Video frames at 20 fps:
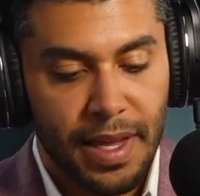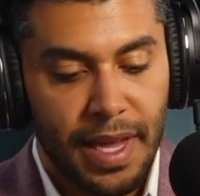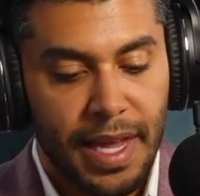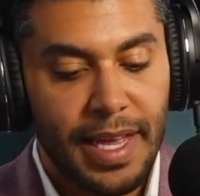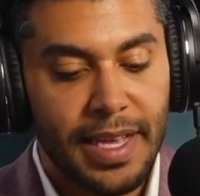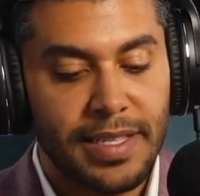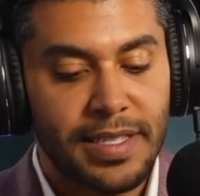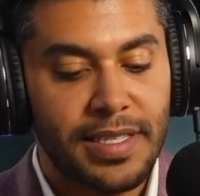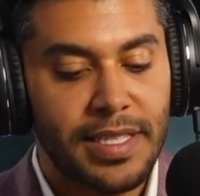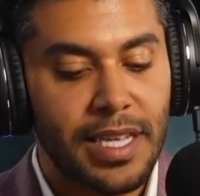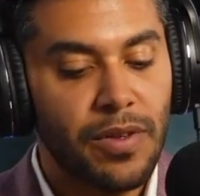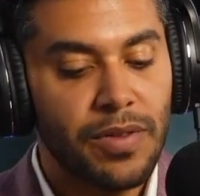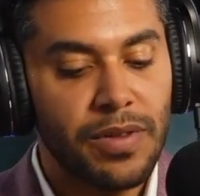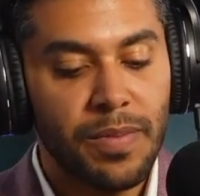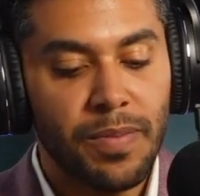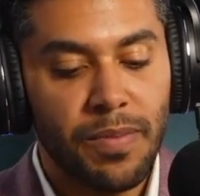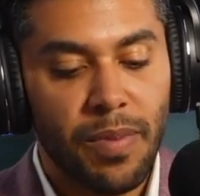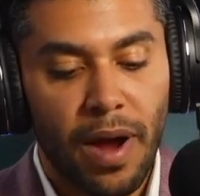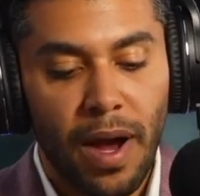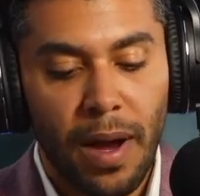He is
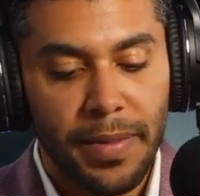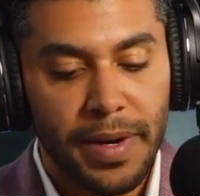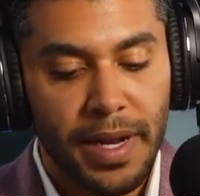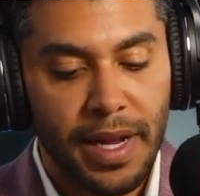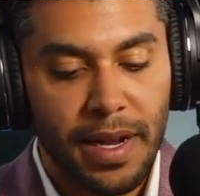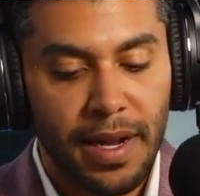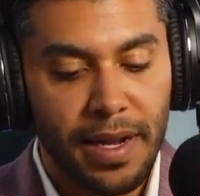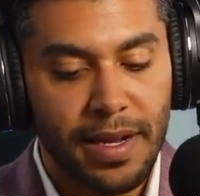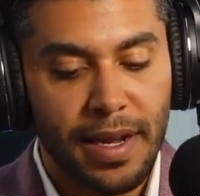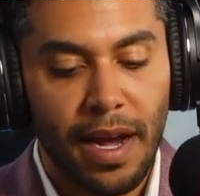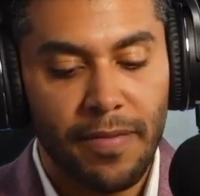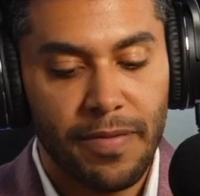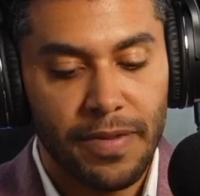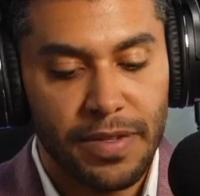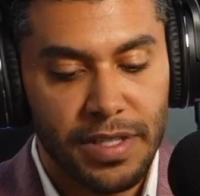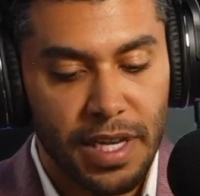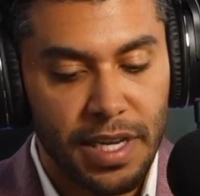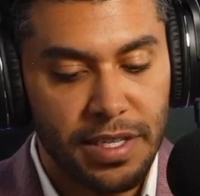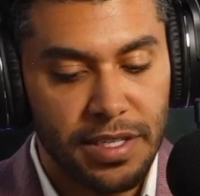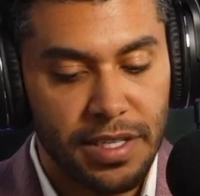seldom prominent in
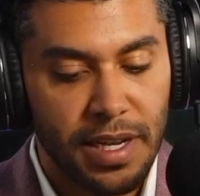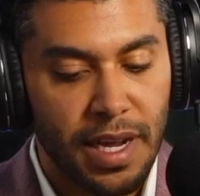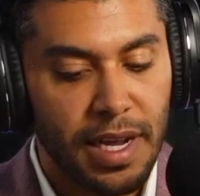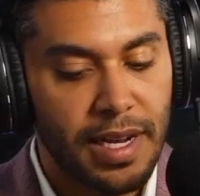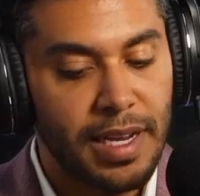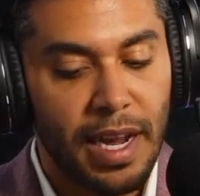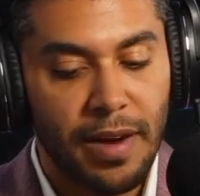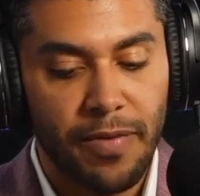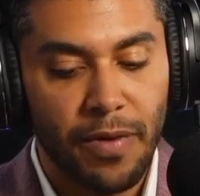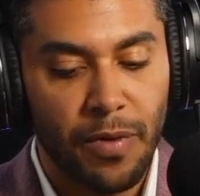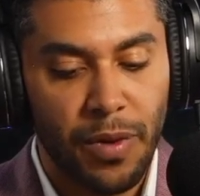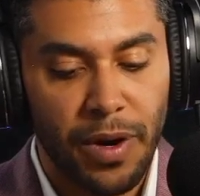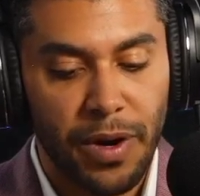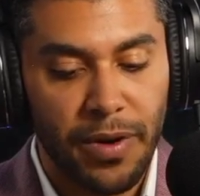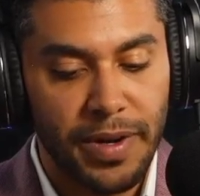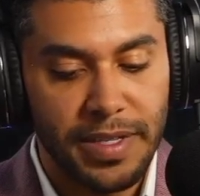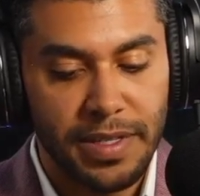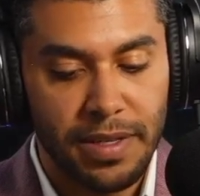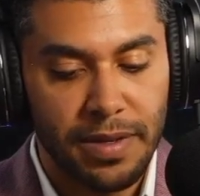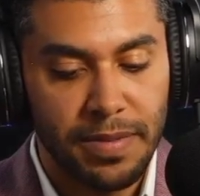conversation and never
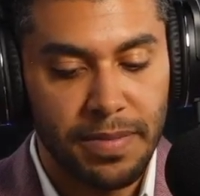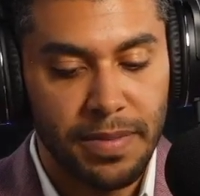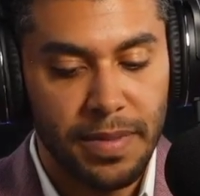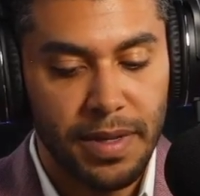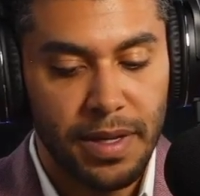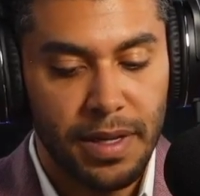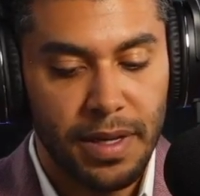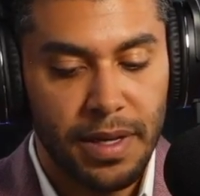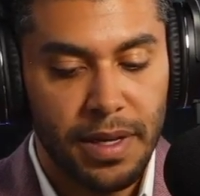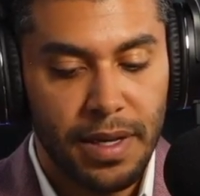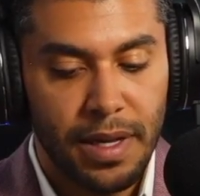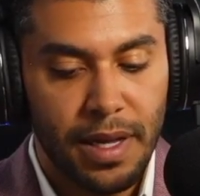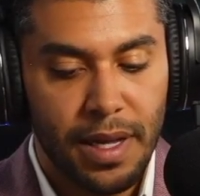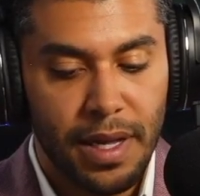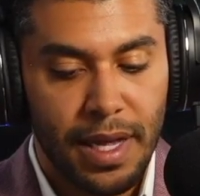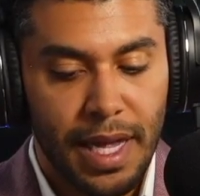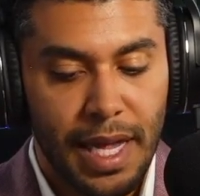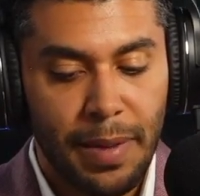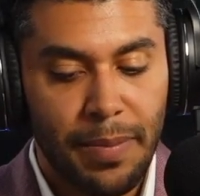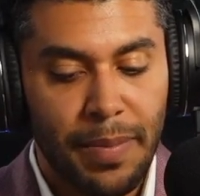wearisome.
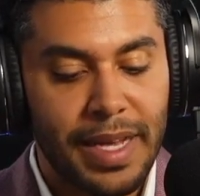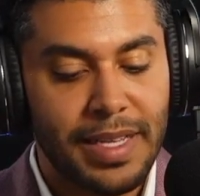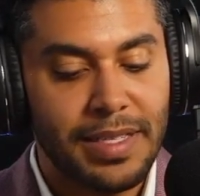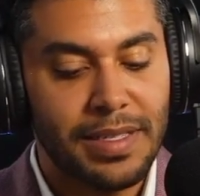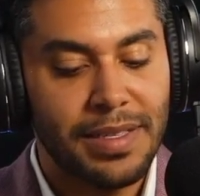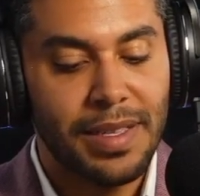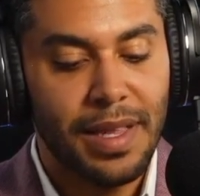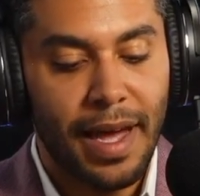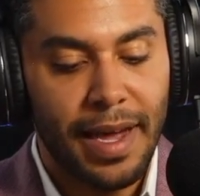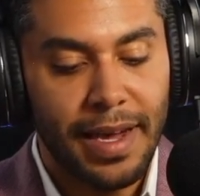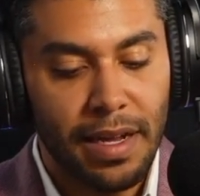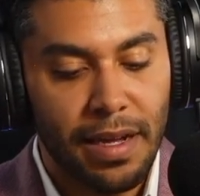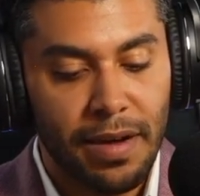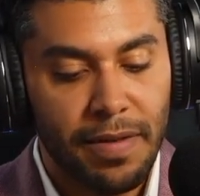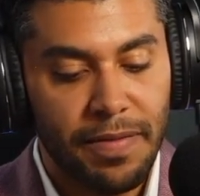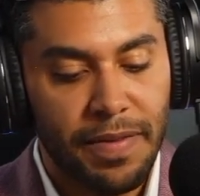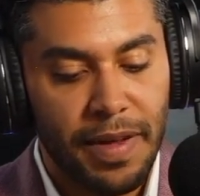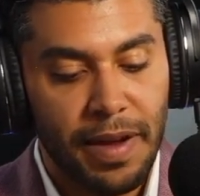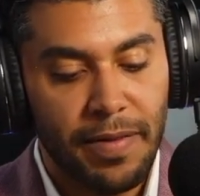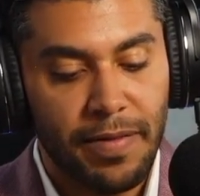He makes light
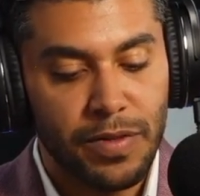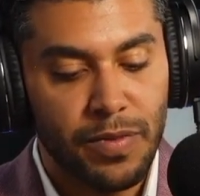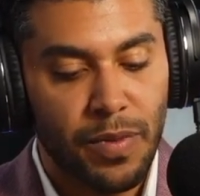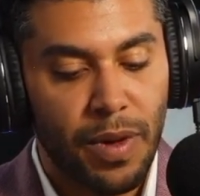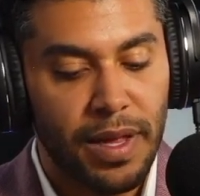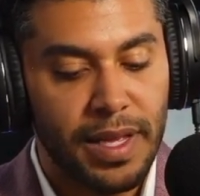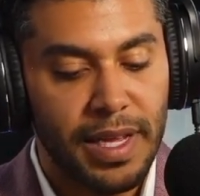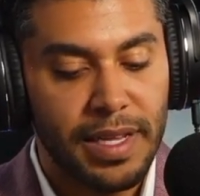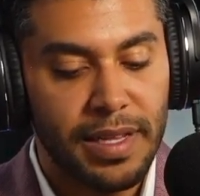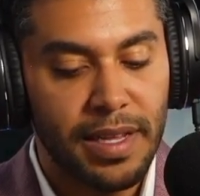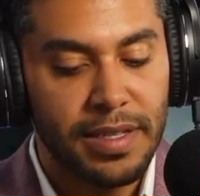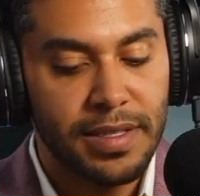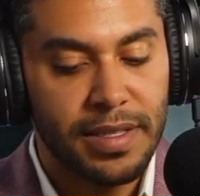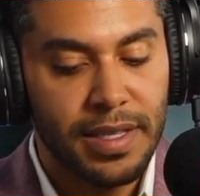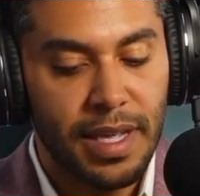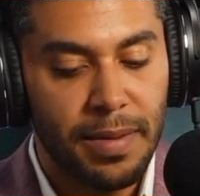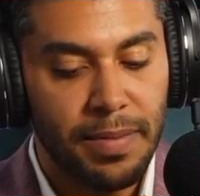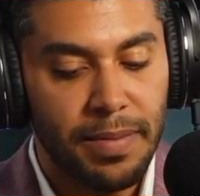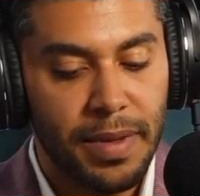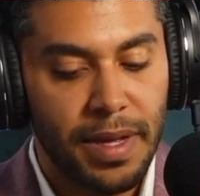of favors while he
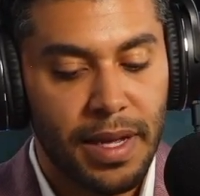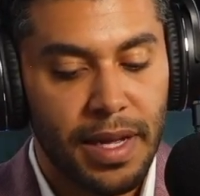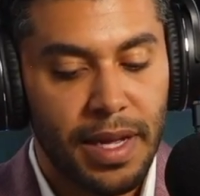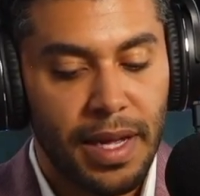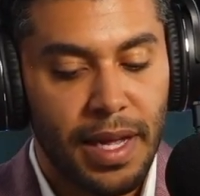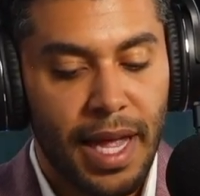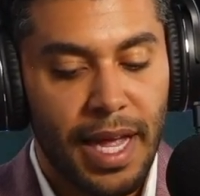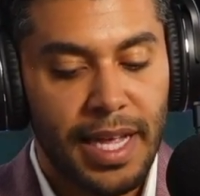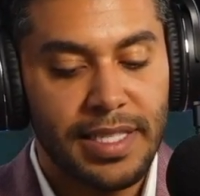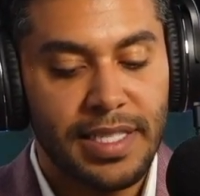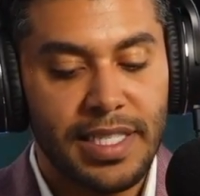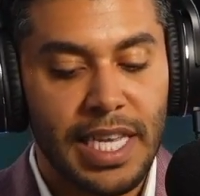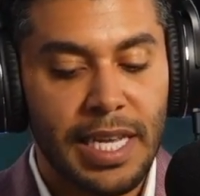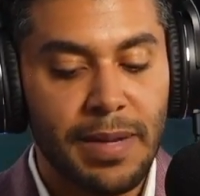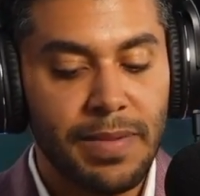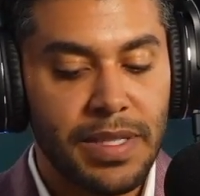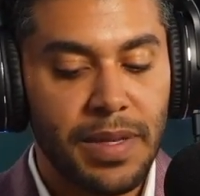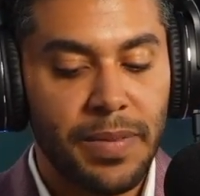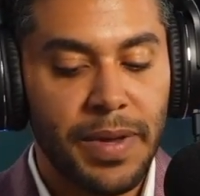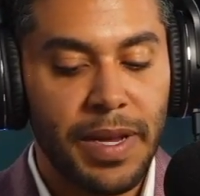does them and
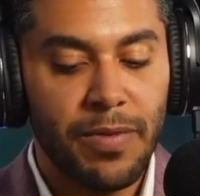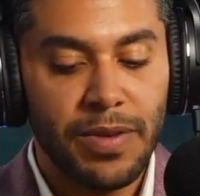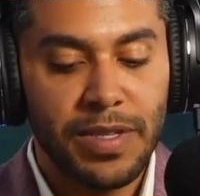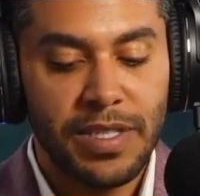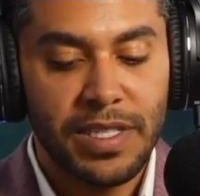seems to be